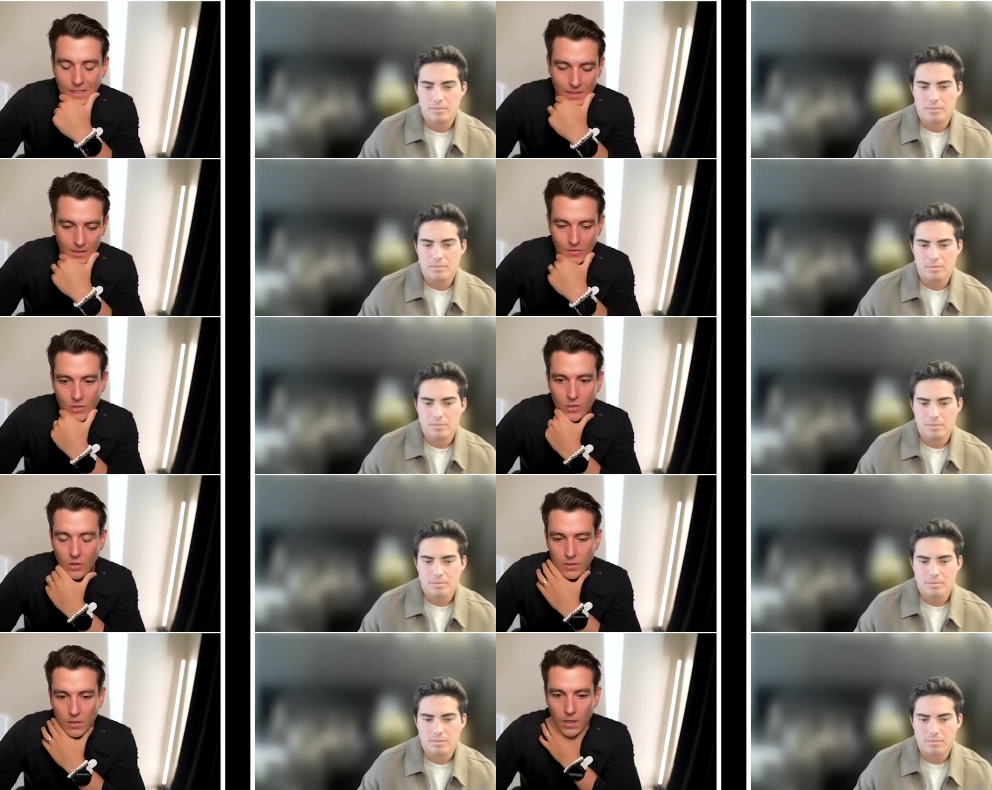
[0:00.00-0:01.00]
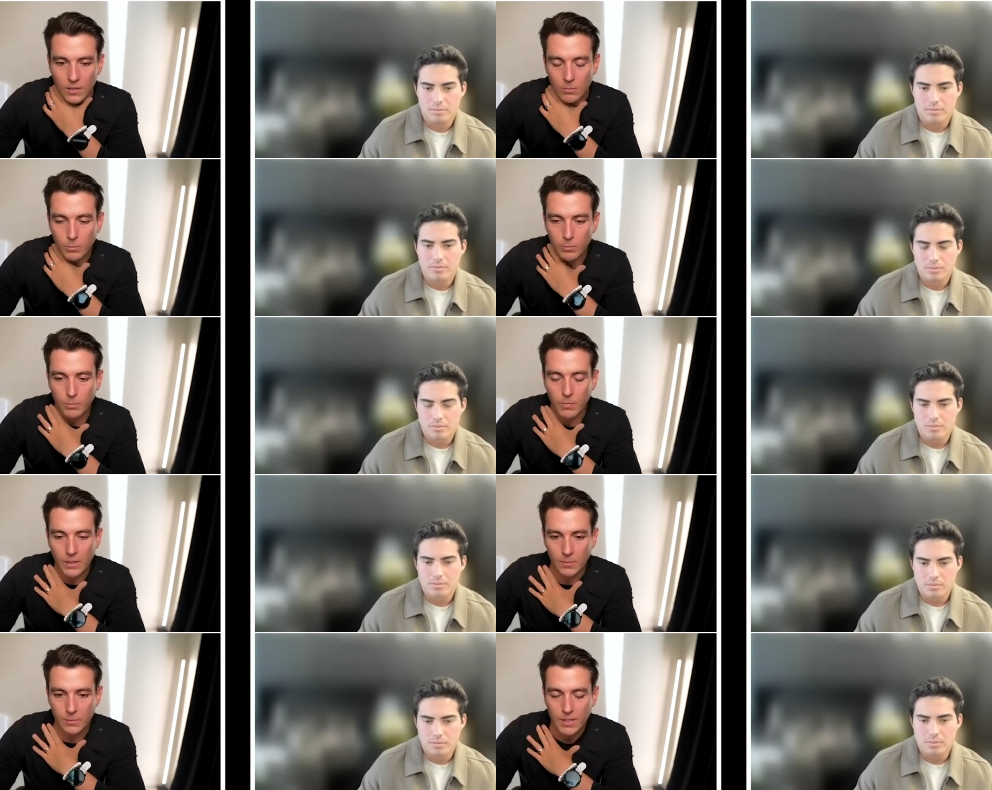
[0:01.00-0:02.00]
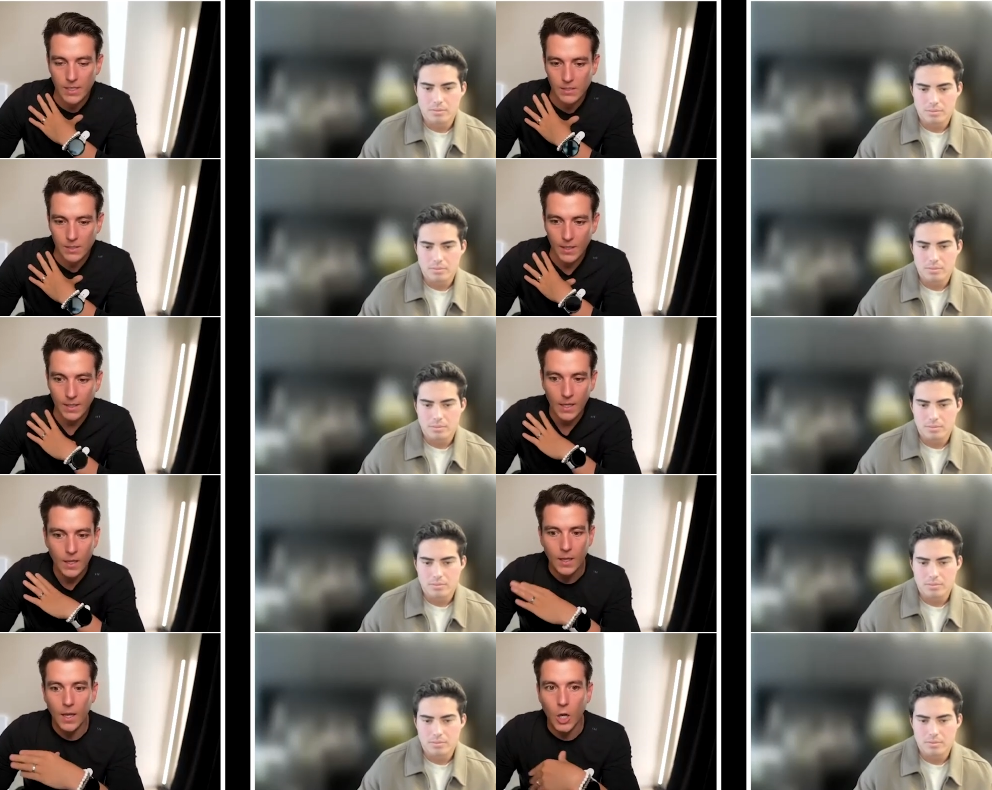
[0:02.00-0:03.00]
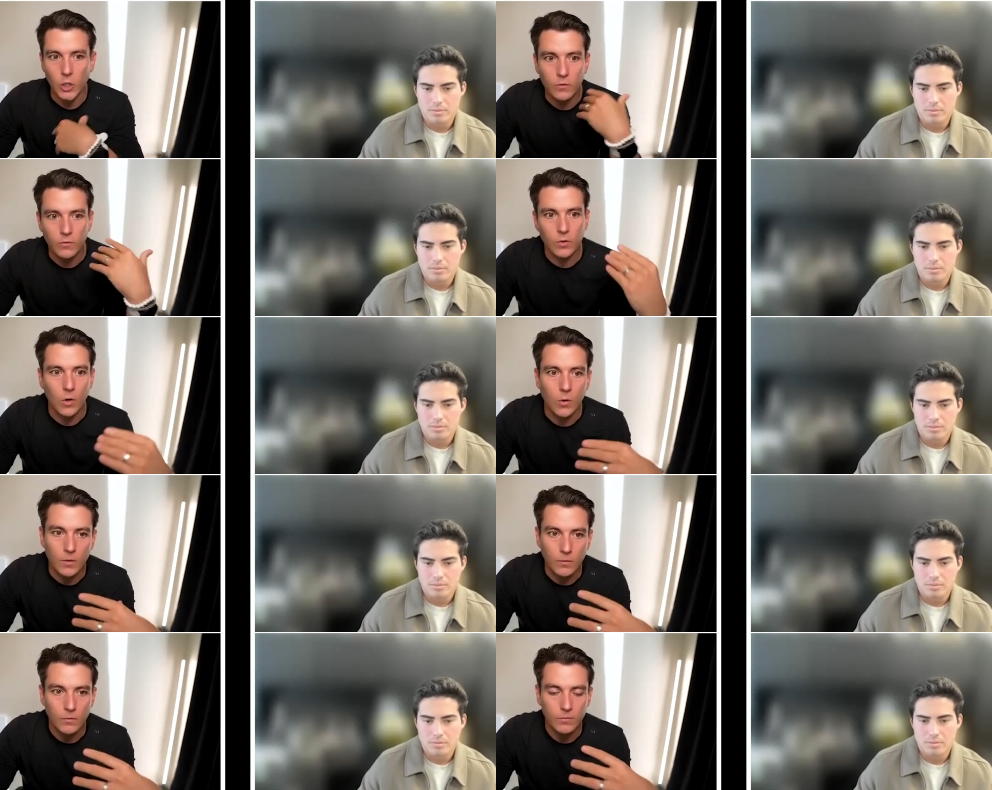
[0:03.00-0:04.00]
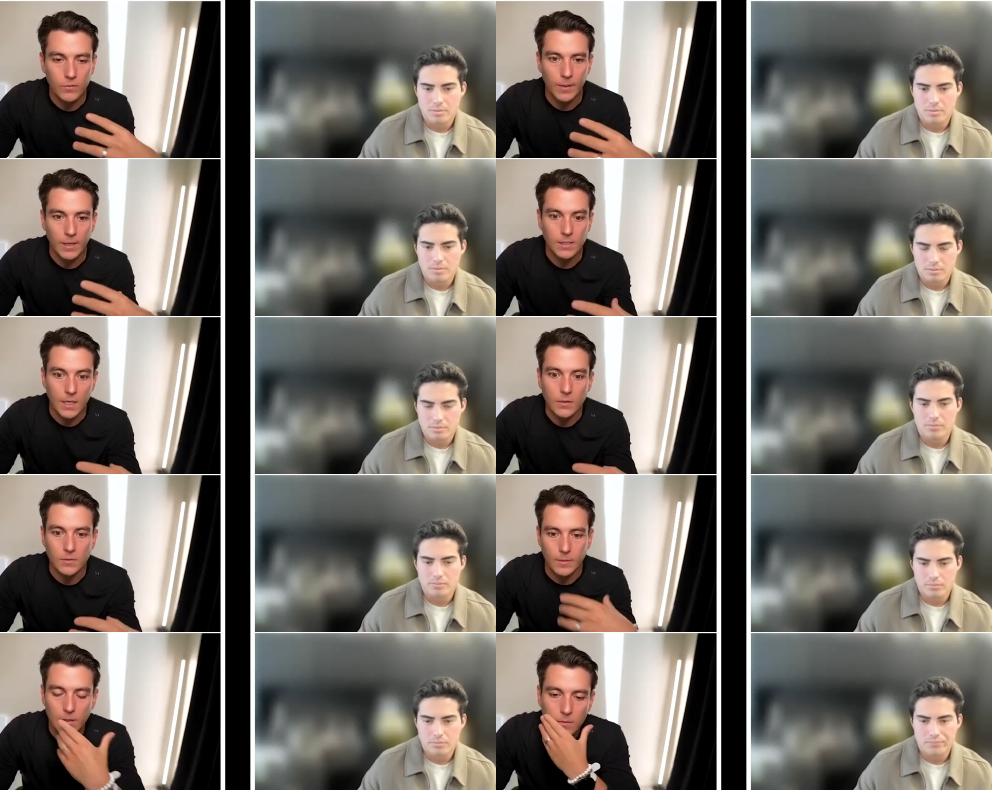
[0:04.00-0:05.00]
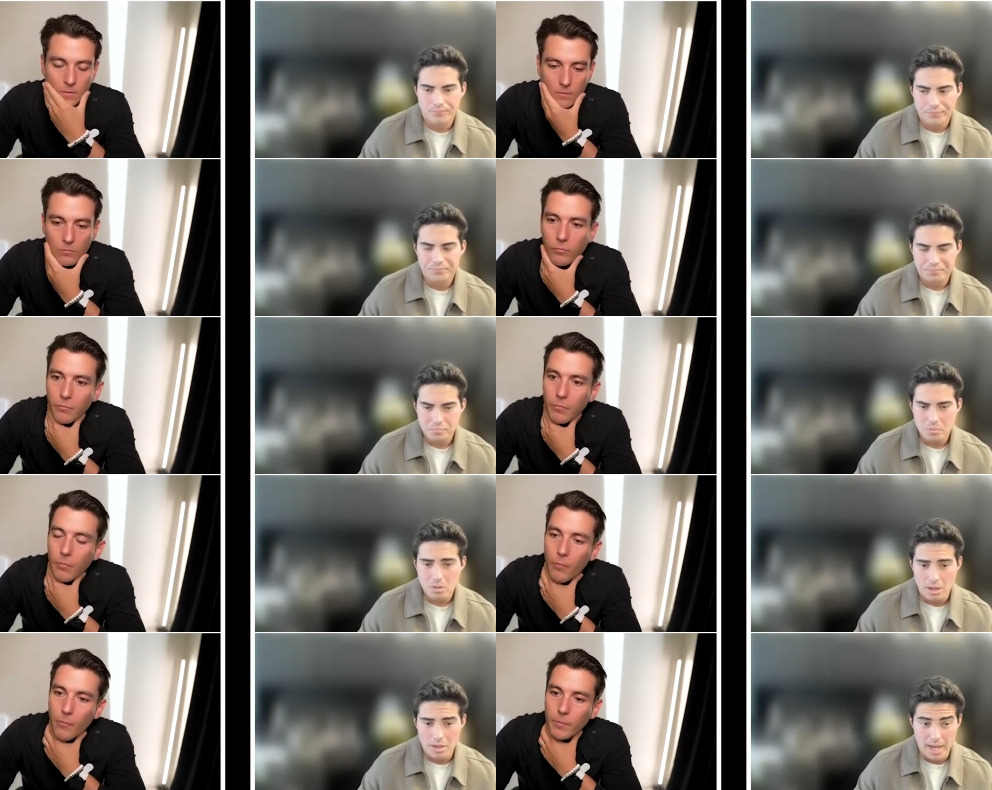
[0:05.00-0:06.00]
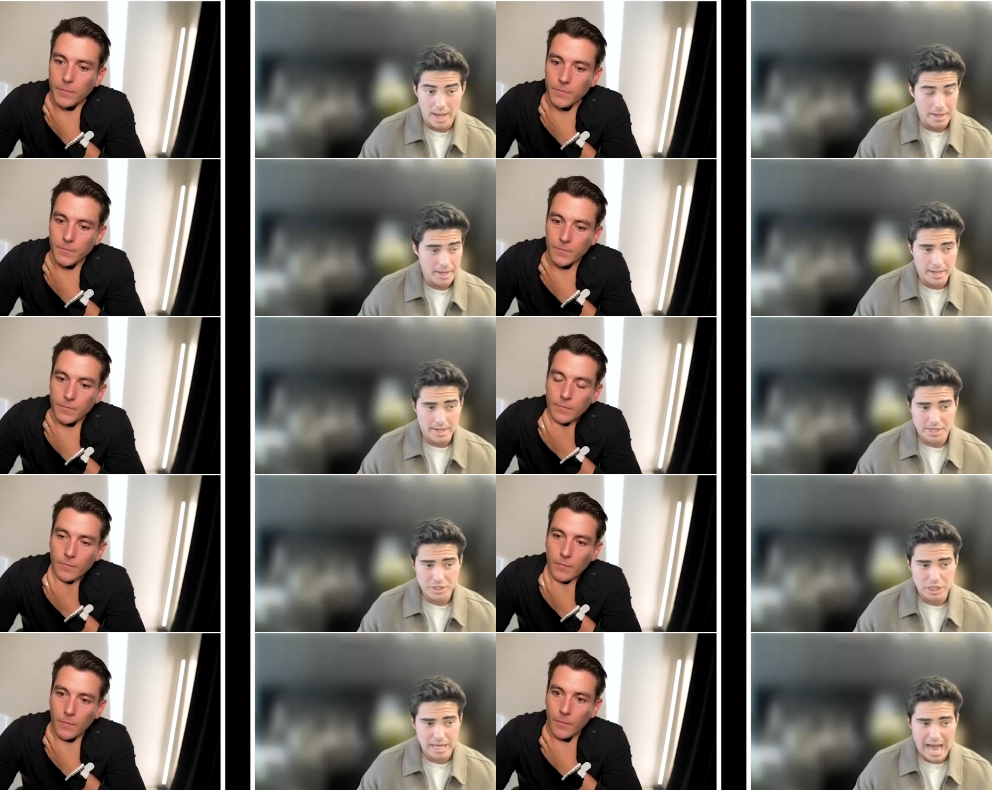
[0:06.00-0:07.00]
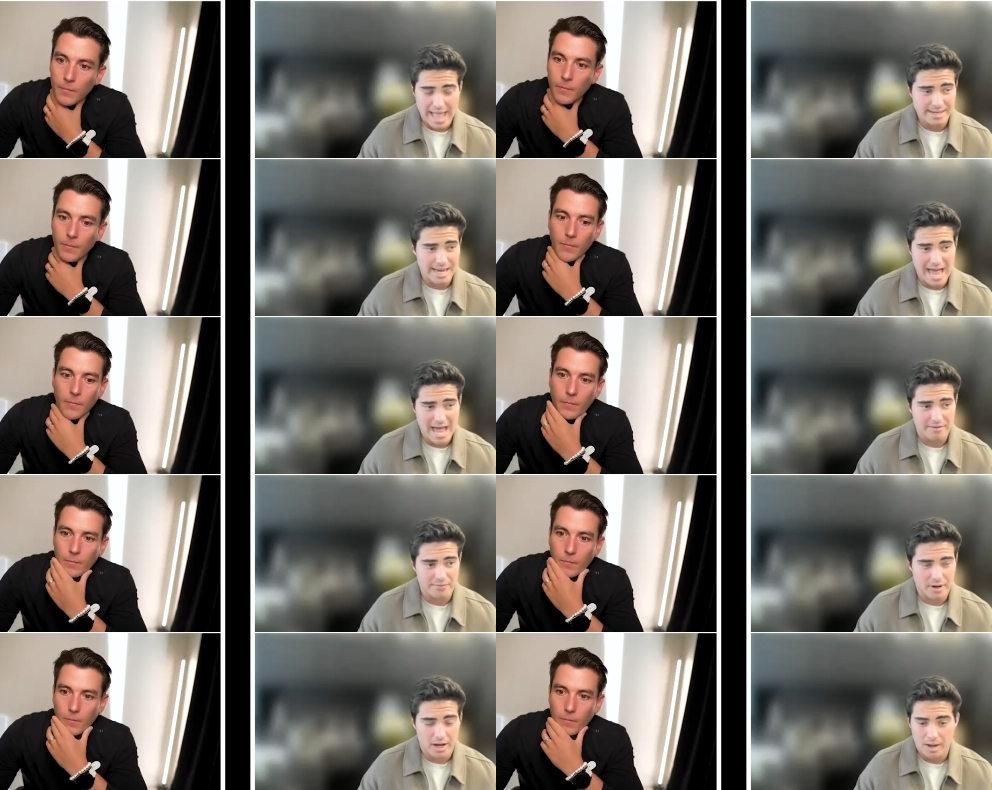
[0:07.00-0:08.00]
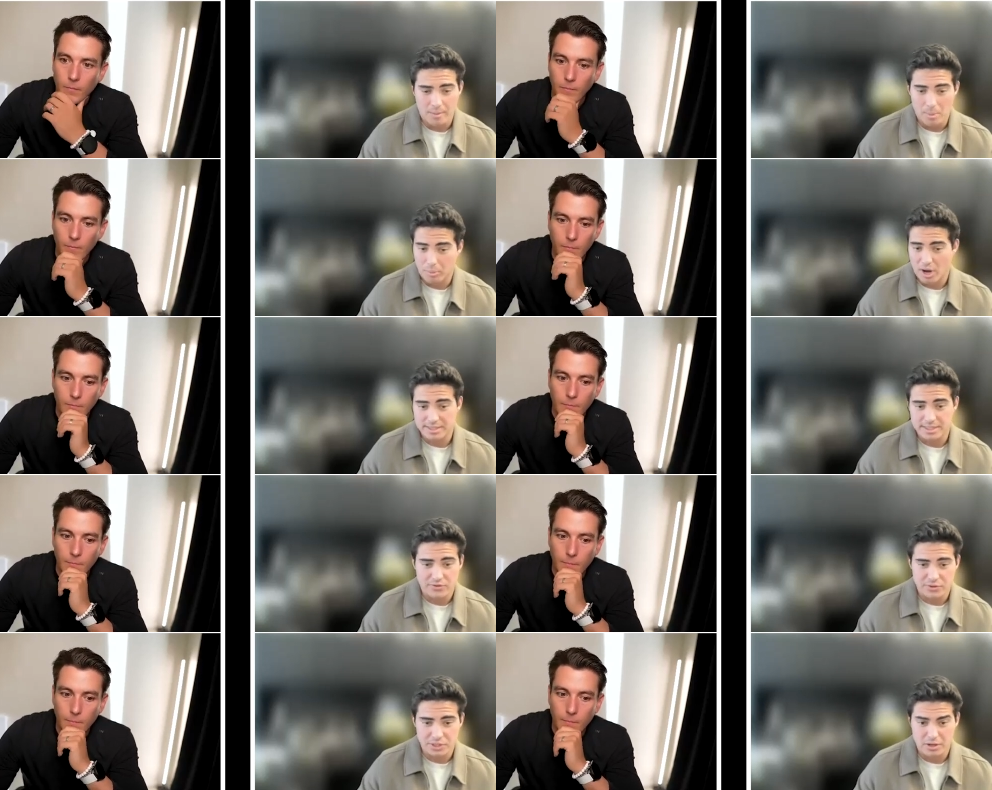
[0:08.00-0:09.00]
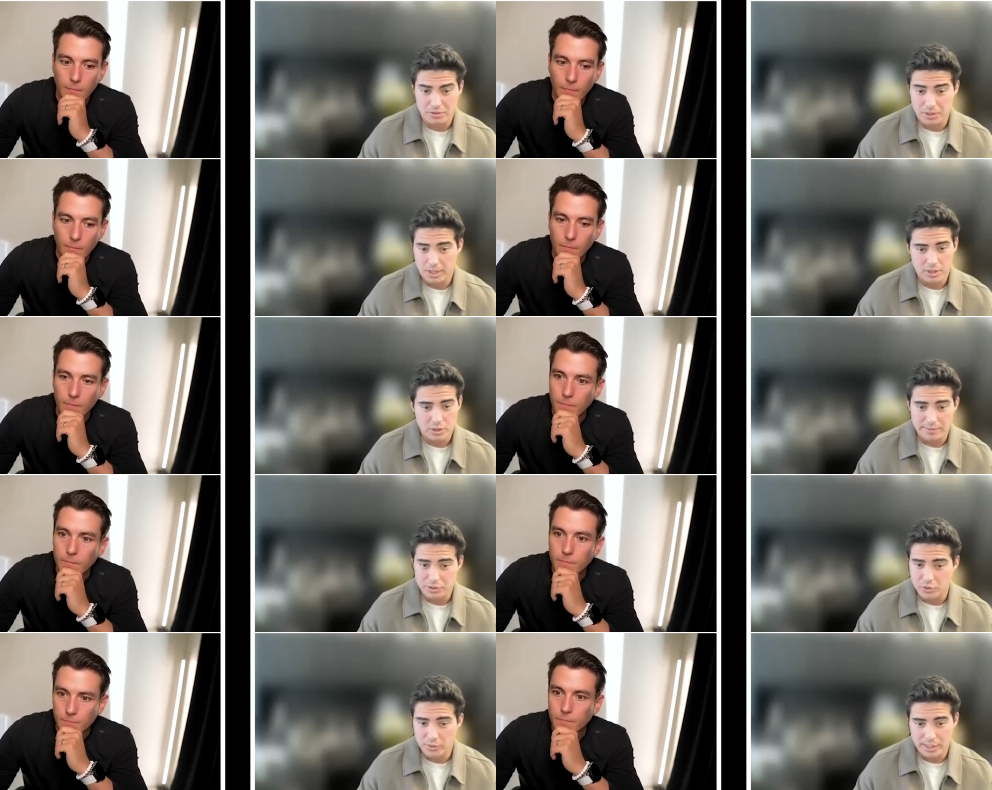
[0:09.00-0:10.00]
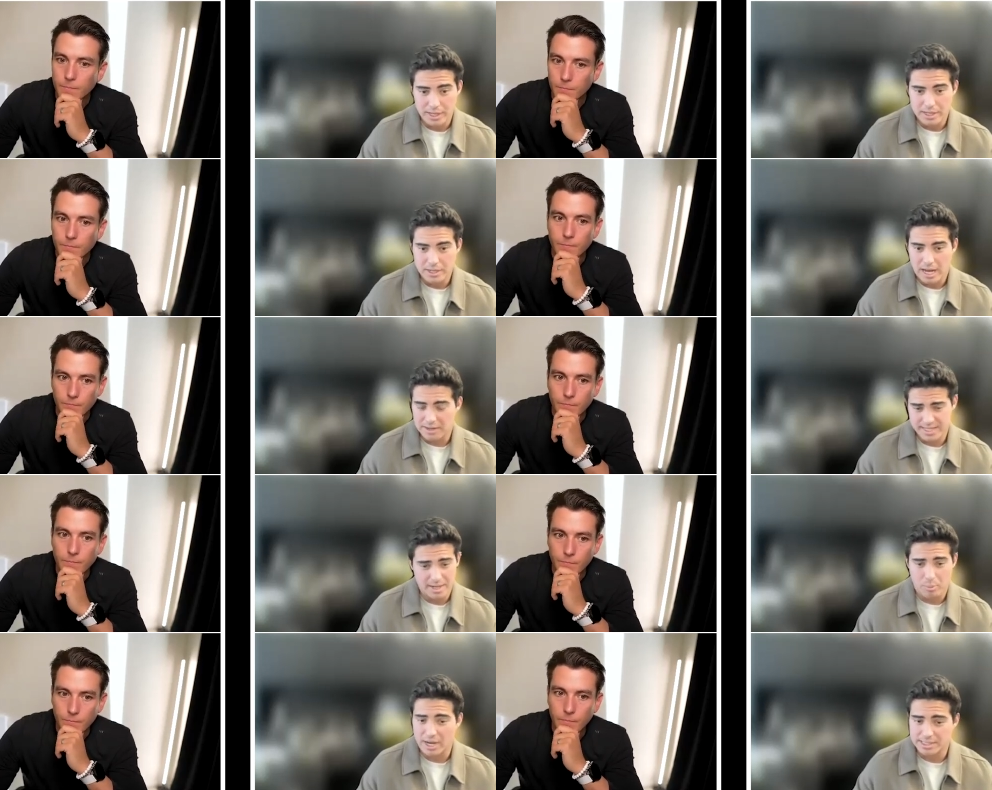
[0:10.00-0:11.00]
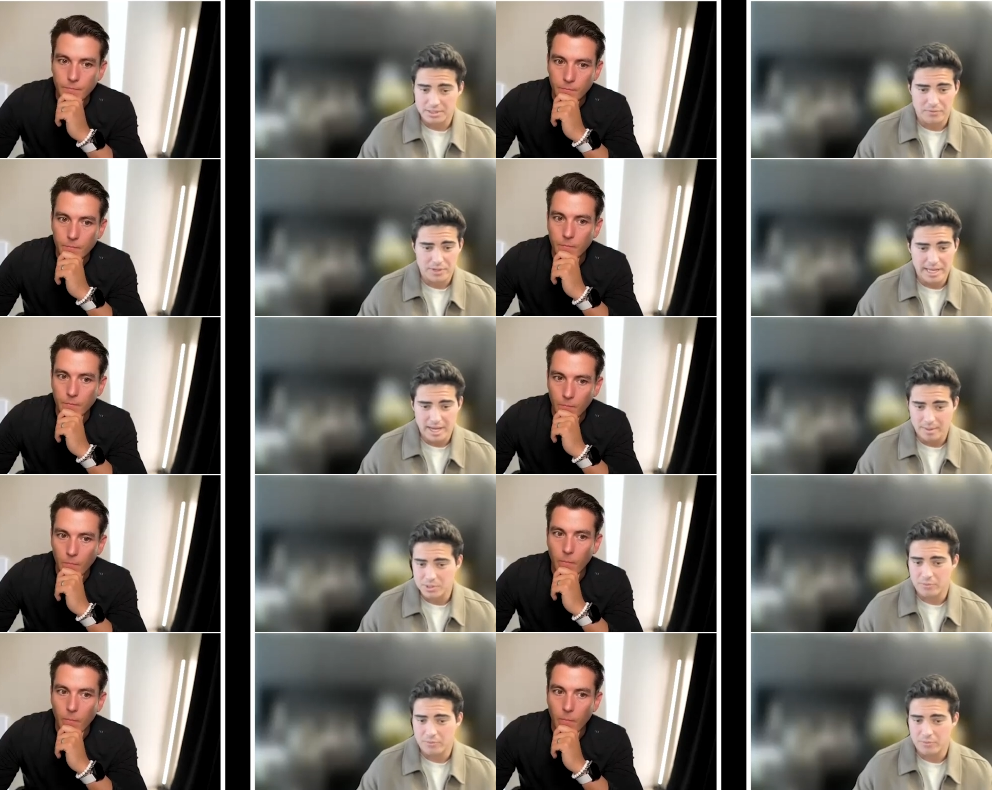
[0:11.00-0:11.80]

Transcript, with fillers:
Speaker 1: stand out to you as as as it pertains to like how you've grown from like a salesman?
Speaker 2: Yeah. Initially, I didn't have um, a process for sales. So I was doing, I was sending prices over DMs,